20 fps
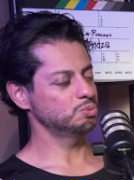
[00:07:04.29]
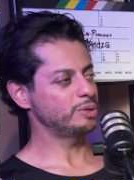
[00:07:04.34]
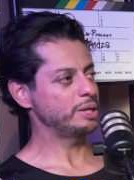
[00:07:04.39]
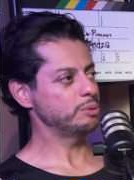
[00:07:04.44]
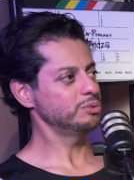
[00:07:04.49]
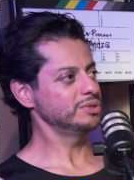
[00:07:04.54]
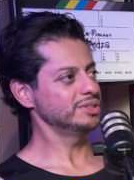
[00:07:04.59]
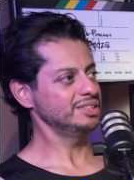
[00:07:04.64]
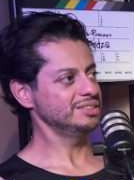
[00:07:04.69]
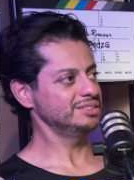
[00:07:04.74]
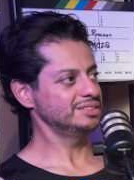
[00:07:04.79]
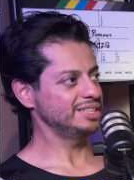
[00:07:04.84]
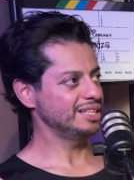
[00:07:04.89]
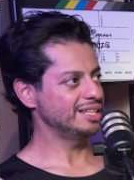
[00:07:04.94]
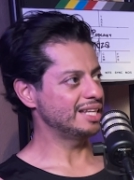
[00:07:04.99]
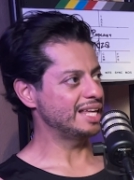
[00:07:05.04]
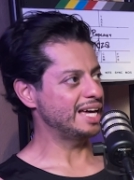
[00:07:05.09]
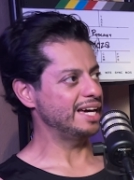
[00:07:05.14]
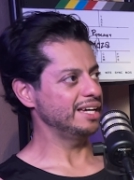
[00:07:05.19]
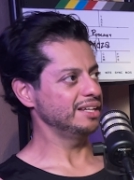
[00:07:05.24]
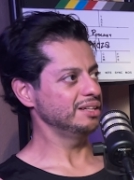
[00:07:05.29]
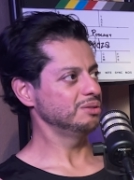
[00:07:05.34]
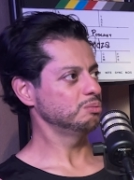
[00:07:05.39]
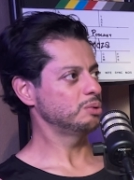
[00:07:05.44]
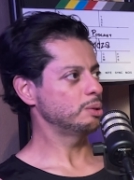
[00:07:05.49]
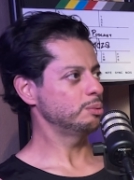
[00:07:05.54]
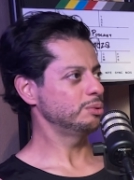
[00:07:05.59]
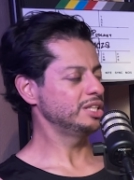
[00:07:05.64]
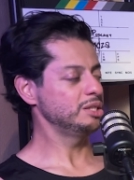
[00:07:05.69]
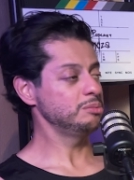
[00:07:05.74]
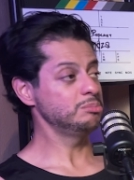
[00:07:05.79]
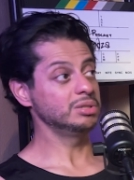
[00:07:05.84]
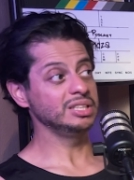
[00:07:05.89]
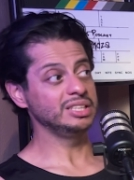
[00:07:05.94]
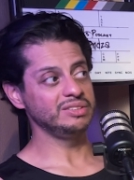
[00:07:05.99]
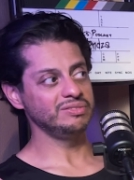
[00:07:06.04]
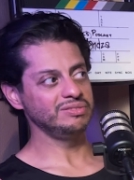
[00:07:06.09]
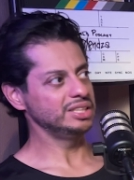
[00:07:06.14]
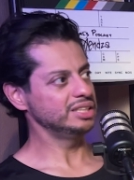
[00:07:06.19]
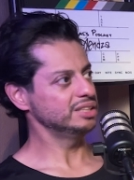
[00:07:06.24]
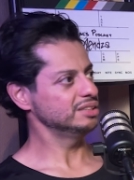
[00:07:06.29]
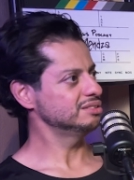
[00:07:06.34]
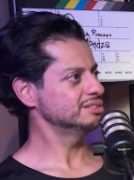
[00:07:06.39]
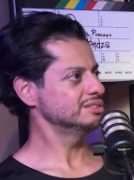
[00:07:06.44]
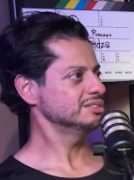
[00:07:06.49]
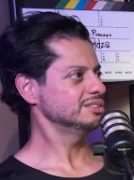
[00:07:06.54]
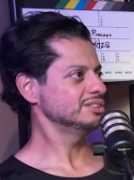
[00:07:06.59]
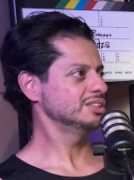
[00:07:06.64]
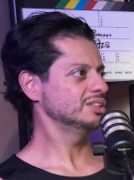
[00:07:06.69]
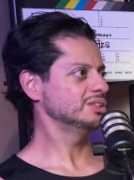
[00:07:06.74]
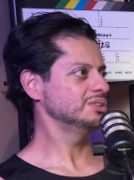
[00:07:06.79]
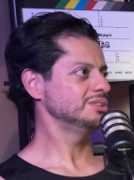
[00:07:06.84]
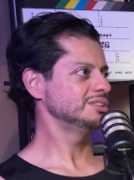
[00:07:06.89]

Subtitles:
why would they say that, why would they believe this, you know.